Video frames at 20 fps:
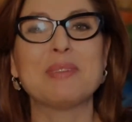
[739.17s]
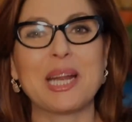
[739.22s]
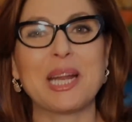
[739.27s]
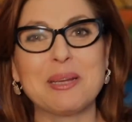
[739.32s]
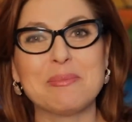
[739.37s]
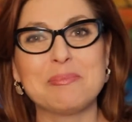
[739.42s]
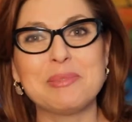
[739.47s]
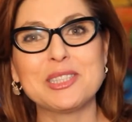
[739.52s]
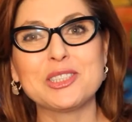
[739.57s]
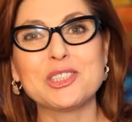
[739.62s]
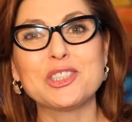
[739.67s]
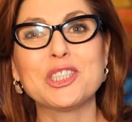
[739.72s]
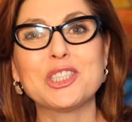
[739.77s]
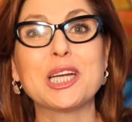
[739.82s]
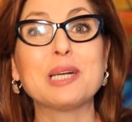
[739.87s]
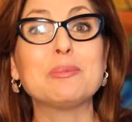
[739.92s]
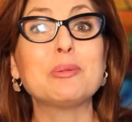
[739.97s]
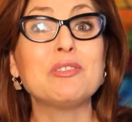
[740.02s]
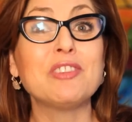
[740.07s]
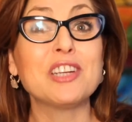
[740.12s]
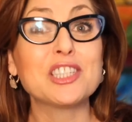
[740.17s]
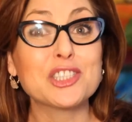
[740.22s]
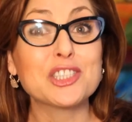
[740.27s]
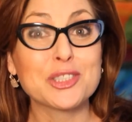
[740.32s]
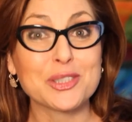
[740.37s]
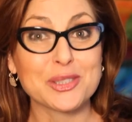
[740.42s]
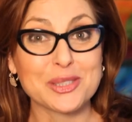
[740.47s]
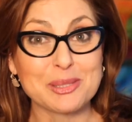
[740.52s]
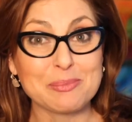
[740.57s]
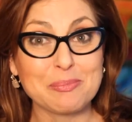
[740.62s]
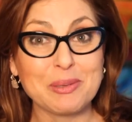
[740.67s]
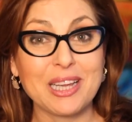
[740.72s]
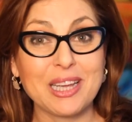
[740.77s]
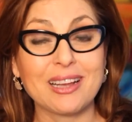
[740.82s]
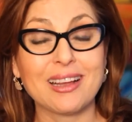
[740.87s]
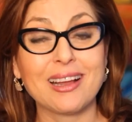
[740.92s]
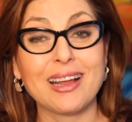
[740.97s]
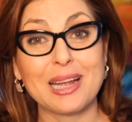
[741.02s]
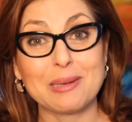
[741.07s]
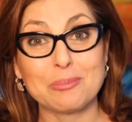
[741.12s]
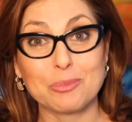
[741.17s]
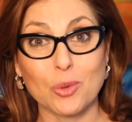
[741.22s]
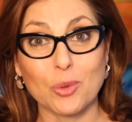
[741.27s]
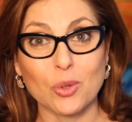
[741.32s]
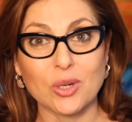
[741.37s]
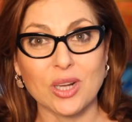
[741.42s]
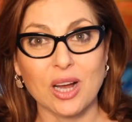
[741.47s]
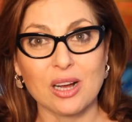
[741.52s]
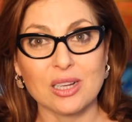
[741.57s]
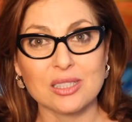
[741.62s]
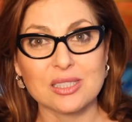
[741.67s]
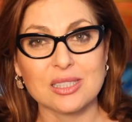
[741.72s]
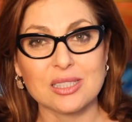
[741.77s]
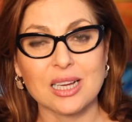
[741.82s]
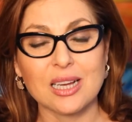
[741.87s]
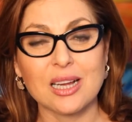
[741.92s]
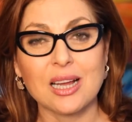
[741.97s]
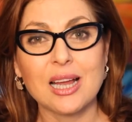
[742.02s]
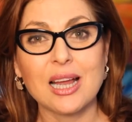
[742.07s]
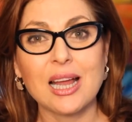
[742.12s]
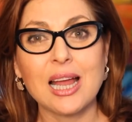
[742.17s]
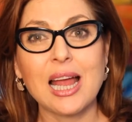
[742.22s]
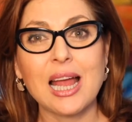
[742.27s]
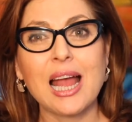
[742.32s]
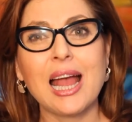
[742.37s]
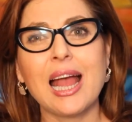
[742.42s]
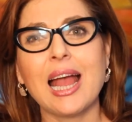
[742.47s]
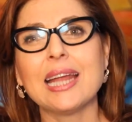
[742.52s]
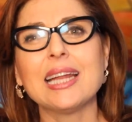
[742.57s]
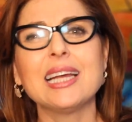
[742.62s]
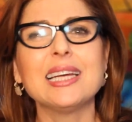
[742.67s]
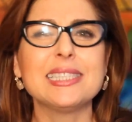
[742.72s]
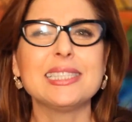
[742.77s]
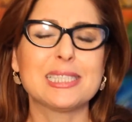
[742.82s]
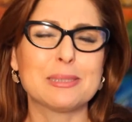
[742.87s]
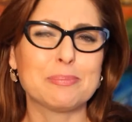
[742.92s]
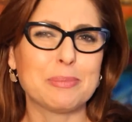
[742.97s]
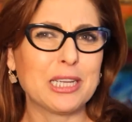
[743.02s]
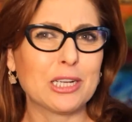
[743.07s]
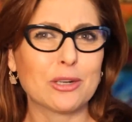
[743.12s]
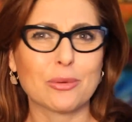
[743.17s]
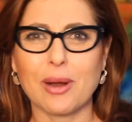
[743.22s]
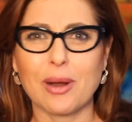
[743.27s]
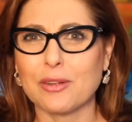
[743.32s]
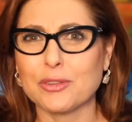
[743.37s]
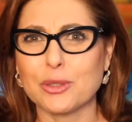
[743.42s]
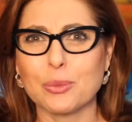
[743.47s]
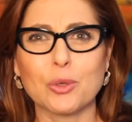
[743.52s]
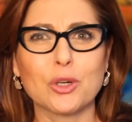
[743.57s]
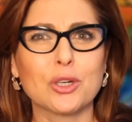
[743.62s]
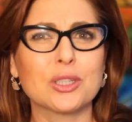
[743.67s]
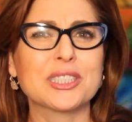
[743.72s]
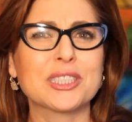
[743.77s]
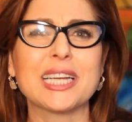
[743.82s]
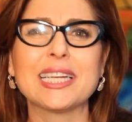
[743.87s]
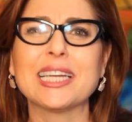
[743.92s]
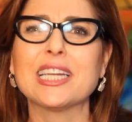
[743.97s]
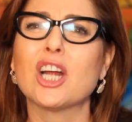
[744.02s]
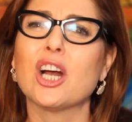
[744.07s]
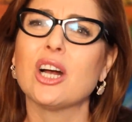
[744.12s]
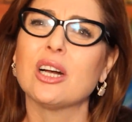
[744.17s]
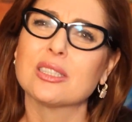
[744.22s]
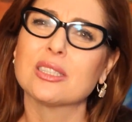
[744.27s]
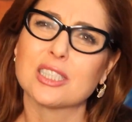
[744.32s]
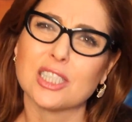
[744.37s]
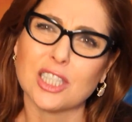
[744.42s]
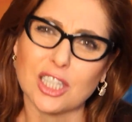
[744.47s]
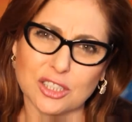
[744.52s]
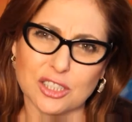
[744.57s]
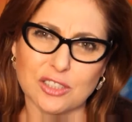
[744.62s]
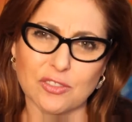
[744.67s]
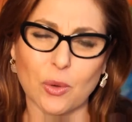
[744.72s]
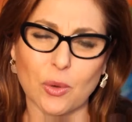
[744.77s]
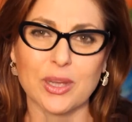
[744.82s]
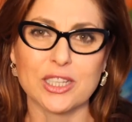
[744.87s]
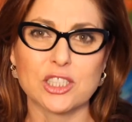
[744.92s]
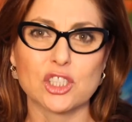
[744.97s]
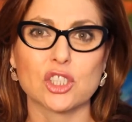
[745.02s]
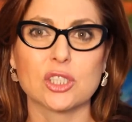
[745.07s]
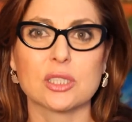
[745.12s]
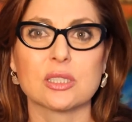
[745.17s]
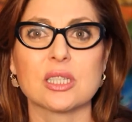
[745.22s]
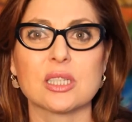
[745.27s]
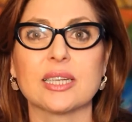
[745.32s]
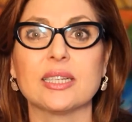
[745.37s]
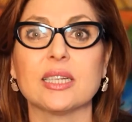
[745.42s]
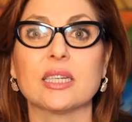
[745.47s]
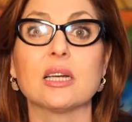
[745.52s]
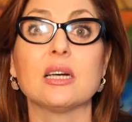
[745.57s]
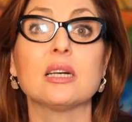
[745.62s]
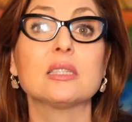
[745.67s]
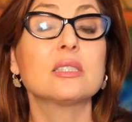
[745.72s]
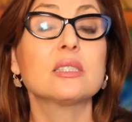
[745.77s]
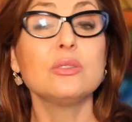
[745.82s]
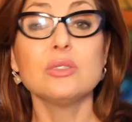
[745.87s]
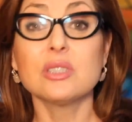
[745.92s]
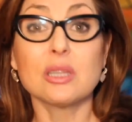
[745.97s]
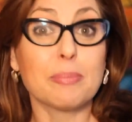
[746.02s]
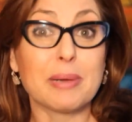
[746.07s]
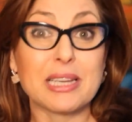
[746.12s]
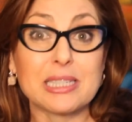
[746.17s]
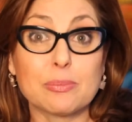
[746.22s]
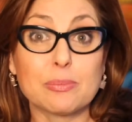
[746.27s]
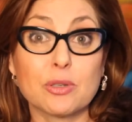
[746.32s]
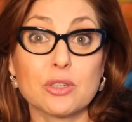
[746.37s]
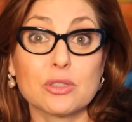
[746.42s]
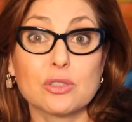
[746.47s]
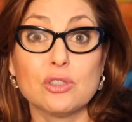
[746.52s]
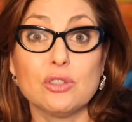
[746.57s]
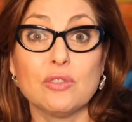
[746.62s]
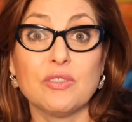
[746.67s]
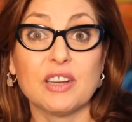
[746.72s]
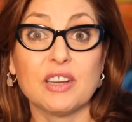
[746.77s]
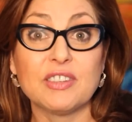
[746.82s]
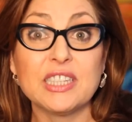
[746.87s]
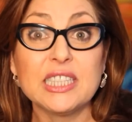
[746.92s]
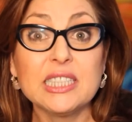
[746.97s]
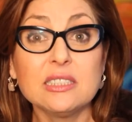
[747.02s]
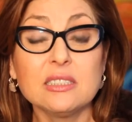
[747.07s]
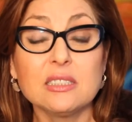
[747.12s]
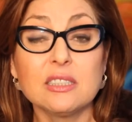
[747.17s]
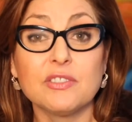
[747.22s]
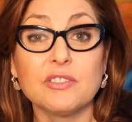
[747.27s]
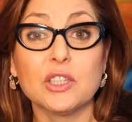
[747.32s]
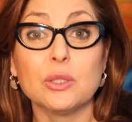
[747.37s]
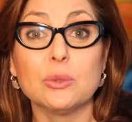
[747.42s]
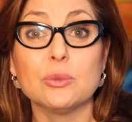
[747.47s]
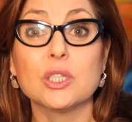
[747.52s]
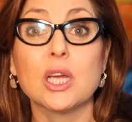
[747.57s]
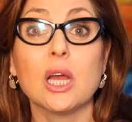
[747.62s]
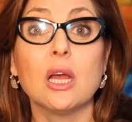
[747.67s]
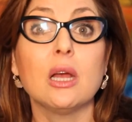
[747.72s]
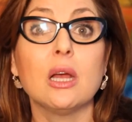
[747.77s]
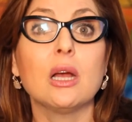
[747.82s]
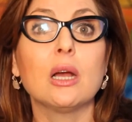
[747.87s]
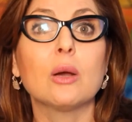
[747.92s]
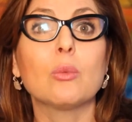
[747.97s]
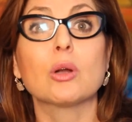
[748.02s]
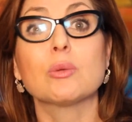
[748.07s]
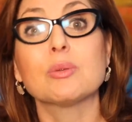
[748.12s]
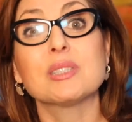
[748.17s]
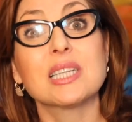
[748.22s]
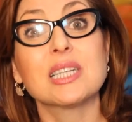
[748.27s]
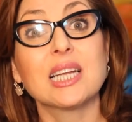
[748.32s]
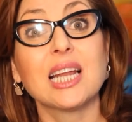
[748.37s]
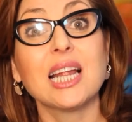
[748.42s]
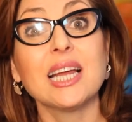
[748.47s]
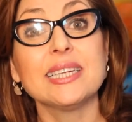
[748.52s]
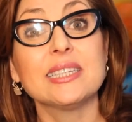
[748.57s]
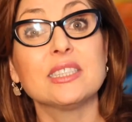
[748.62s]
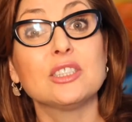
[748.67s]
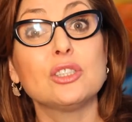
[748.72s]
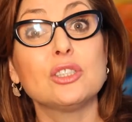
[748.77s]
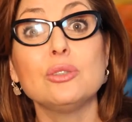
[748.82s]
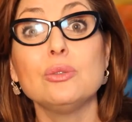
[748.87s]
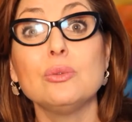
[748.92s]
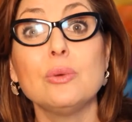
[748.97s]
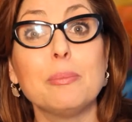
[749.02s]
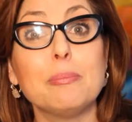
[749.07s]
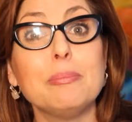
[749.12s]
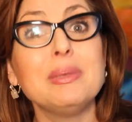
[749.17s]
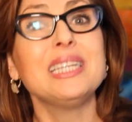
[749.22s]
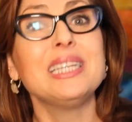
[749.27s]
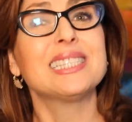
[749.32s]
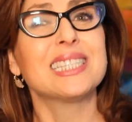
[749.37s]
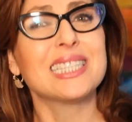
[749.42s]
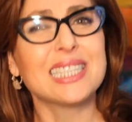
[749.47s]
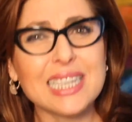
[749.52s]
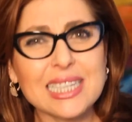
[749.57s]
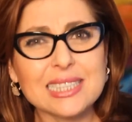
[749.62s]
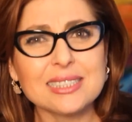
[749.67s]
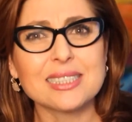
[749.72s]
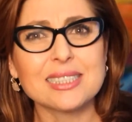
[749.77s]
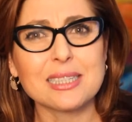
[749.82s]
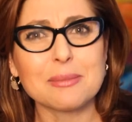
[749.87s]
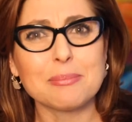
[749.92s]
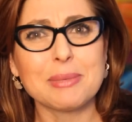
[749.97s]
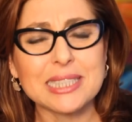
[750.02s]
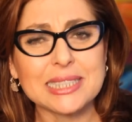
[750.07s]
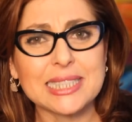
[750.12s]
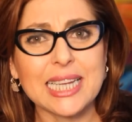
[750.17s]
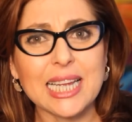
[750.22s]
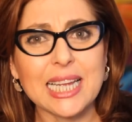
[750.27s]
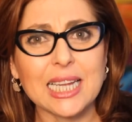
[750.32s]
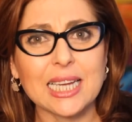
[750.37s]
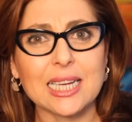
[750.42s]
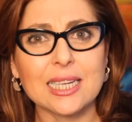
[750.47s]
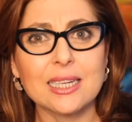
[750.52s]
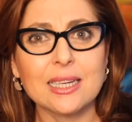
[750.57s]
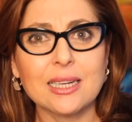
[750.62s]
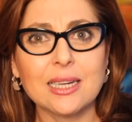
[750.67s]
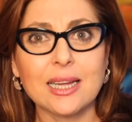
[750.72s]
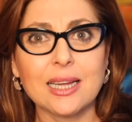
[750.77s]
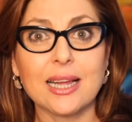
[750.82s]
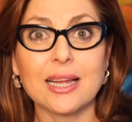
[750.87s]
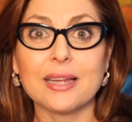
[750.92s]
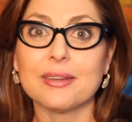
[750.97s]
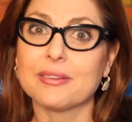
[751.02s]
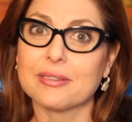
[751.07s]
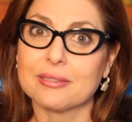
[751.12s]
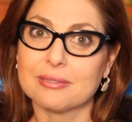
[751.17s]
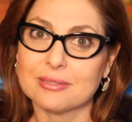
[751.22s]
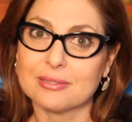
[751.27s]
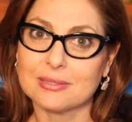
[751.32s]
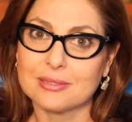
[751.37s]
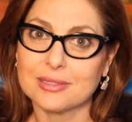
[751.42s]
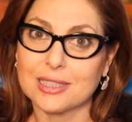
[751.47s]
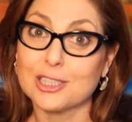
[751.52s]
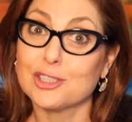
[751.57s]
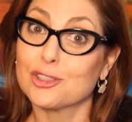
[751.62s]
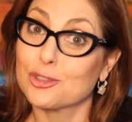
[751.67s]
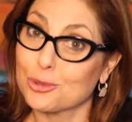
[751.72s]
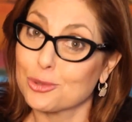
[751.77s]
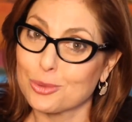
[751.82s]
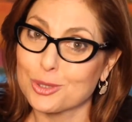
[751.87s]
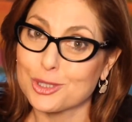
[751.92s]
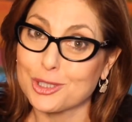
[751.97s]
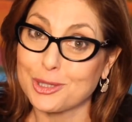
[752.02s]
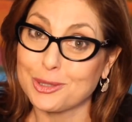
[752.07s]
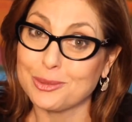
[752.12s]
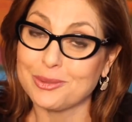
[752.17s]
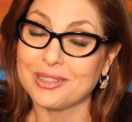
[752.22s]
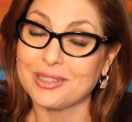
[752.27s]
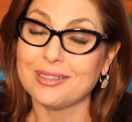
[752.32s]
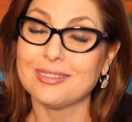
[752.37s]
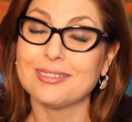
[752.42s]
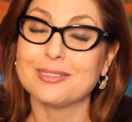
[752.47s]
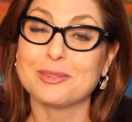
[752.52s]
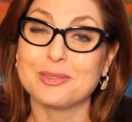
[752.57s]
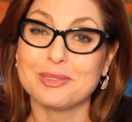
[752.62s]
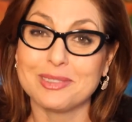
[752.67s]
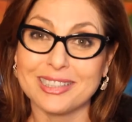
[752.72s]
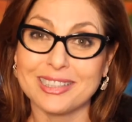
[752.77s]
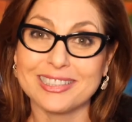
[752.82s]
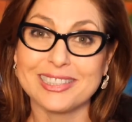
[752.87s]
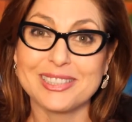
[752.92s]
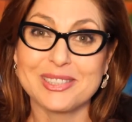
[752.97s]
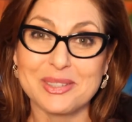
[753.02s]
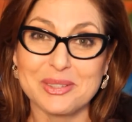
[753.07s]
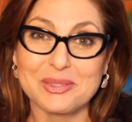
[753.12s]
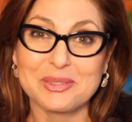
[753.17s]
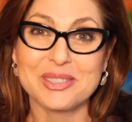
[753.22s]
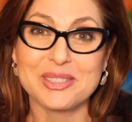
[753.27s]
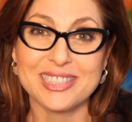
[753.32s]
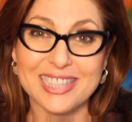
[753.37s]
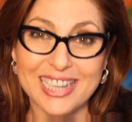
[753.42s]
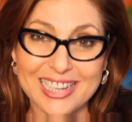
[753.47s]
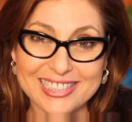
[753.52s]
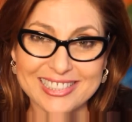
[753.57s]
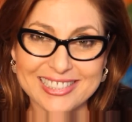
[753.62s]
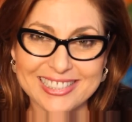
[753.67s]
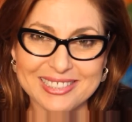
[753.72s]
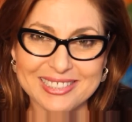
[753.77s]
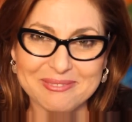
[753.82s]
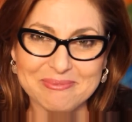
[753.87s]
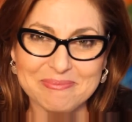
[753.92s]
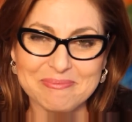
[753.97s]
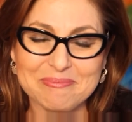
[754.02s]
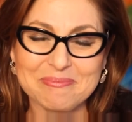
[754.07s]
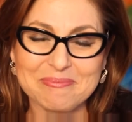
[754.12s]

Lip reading: I'm Nadia Bilczyk, a professional speaker and broadcaster. And I speak around the world, and I get asked lots of questions. I get asked, who's the best person you've ever interviewed? What was it like to meet Nelson Mandela? And is George Clooney really so sexy?